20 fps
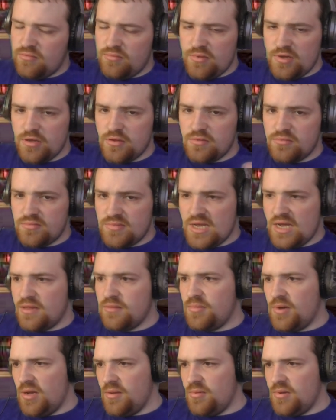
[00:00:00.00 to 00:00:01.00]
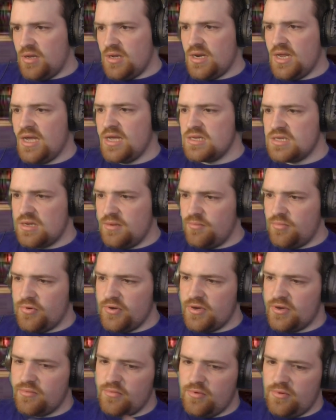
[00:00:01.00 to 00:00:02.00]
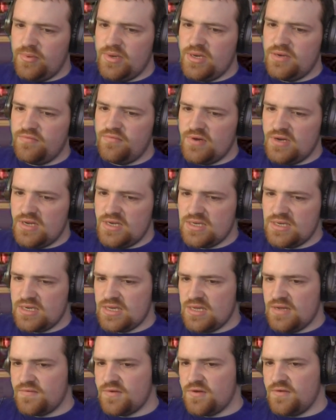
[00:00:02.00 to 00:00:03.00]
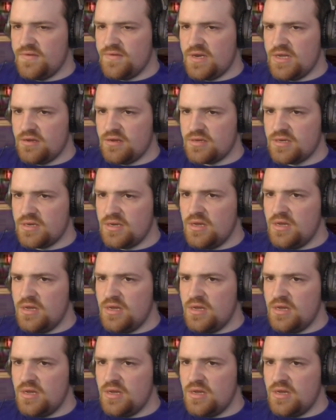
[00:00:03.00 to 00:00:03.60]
but down the pipeline at some point we'll be releasing T F two videos.